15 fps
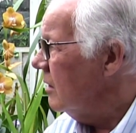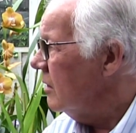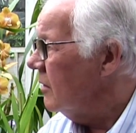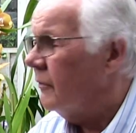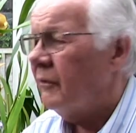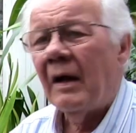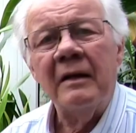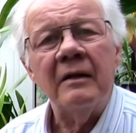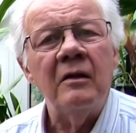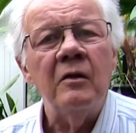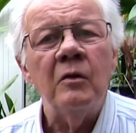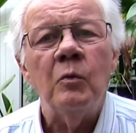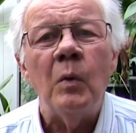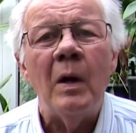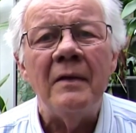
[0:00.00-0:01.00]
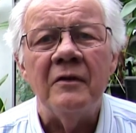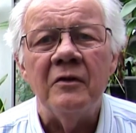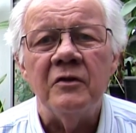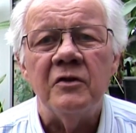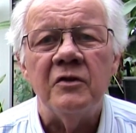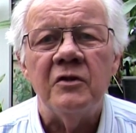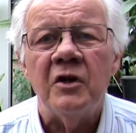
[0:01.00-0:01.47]
the fact that the
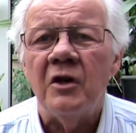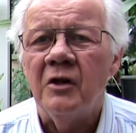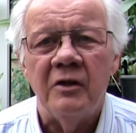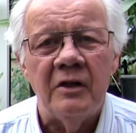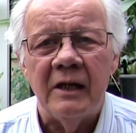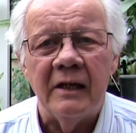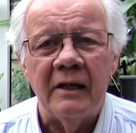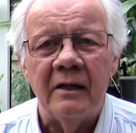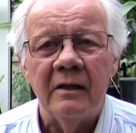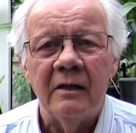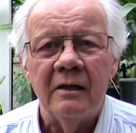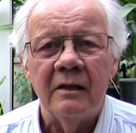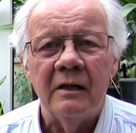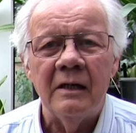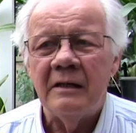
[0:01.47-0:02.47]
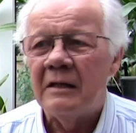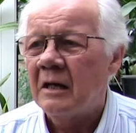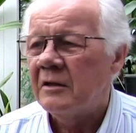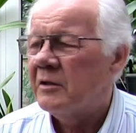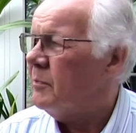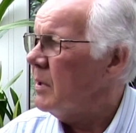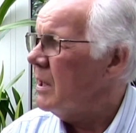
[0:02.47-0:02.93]
weather's turning.
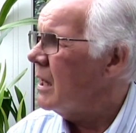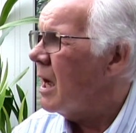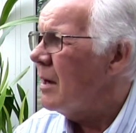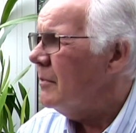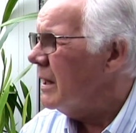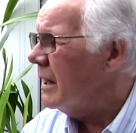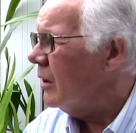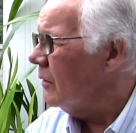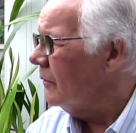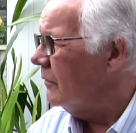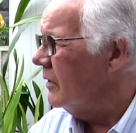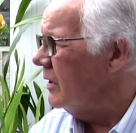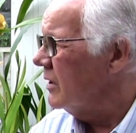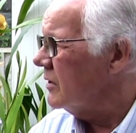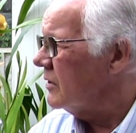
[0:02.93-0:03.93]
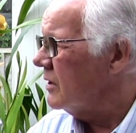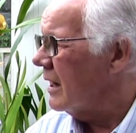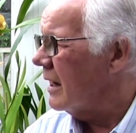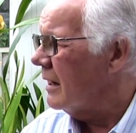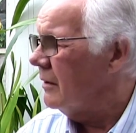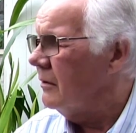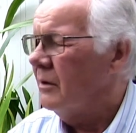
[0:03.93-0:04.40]
It's becoming obvious
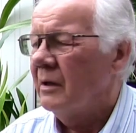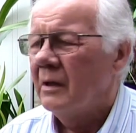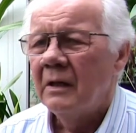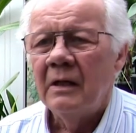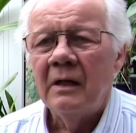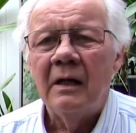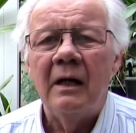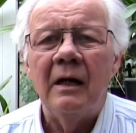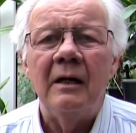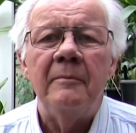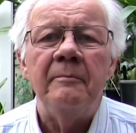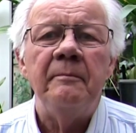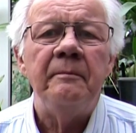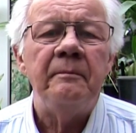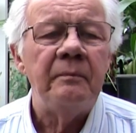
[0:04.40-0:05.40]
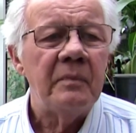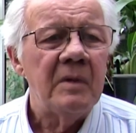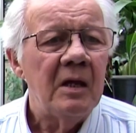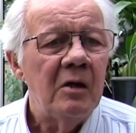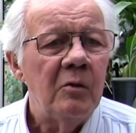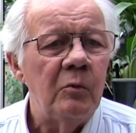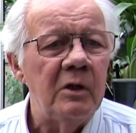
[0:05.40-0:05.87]
now.
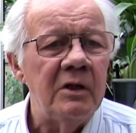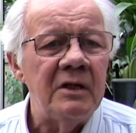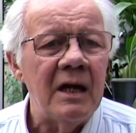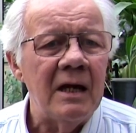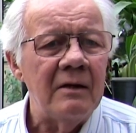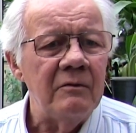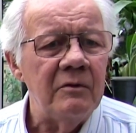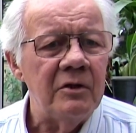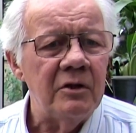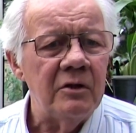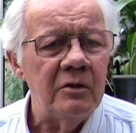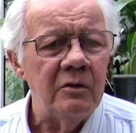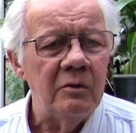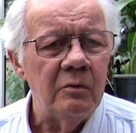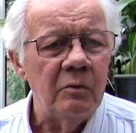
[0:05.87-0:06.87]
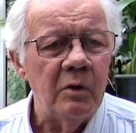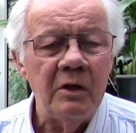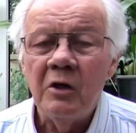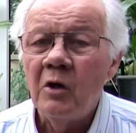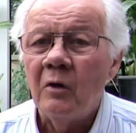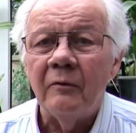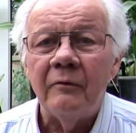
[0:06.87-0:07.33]

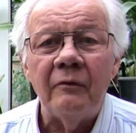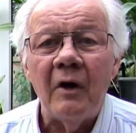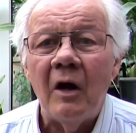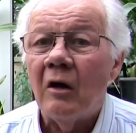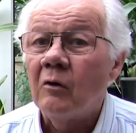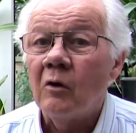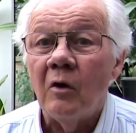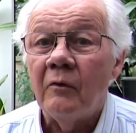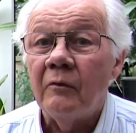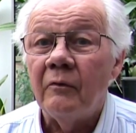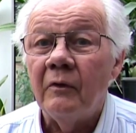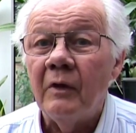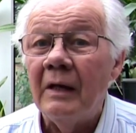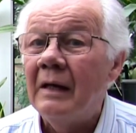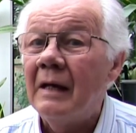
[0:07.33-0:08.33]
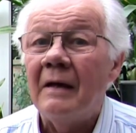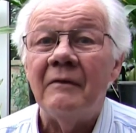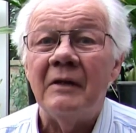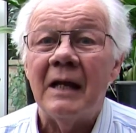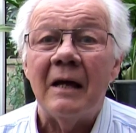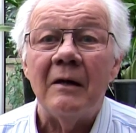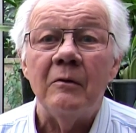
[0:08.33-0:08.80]
We're not far off
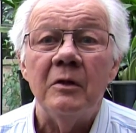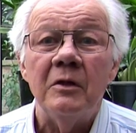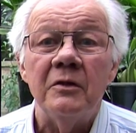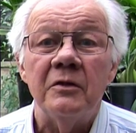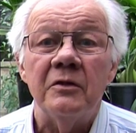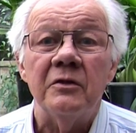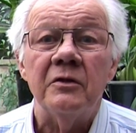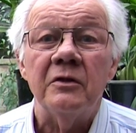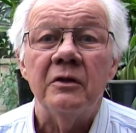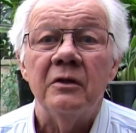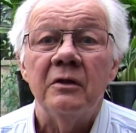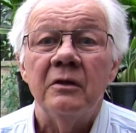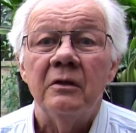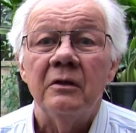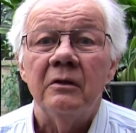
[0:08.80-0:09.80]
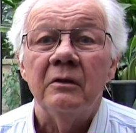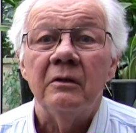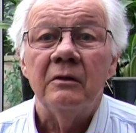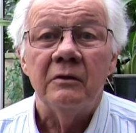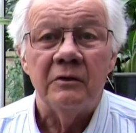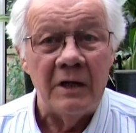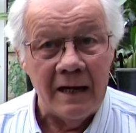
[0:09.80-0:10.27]
11 hours
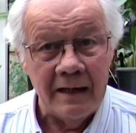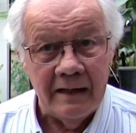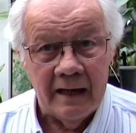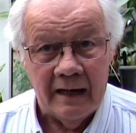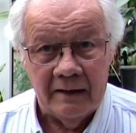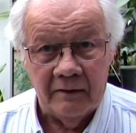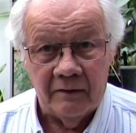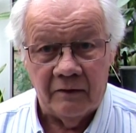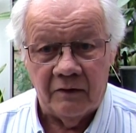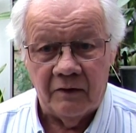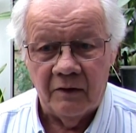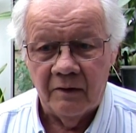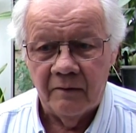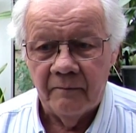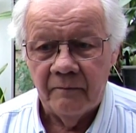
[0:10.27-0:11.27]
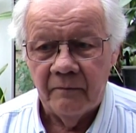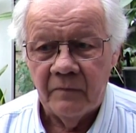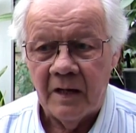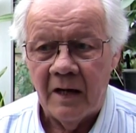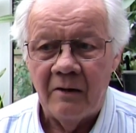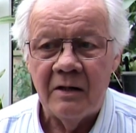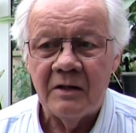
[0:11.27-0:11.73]
day length.
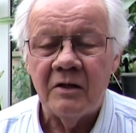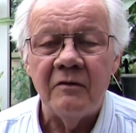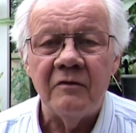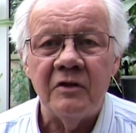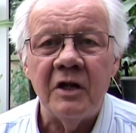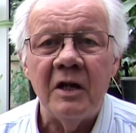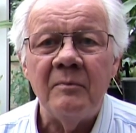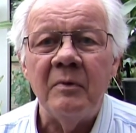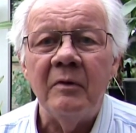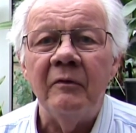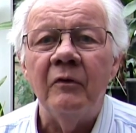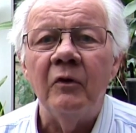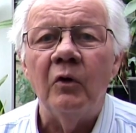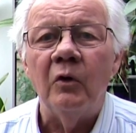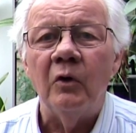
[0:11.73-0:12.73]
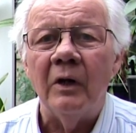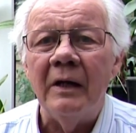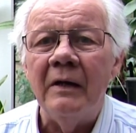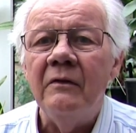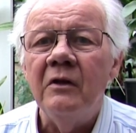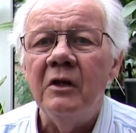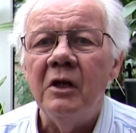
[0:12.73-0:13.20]
Now, as I've said before,
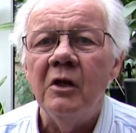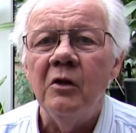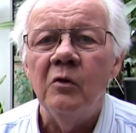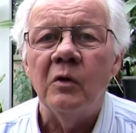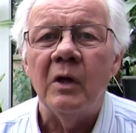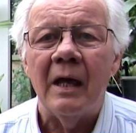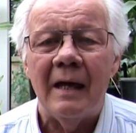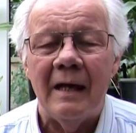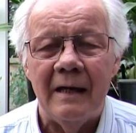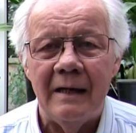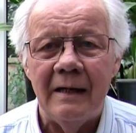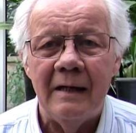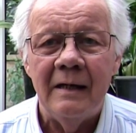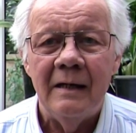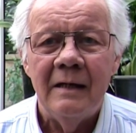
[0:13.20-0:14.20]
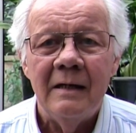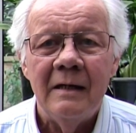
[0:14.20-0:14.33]
in the UK,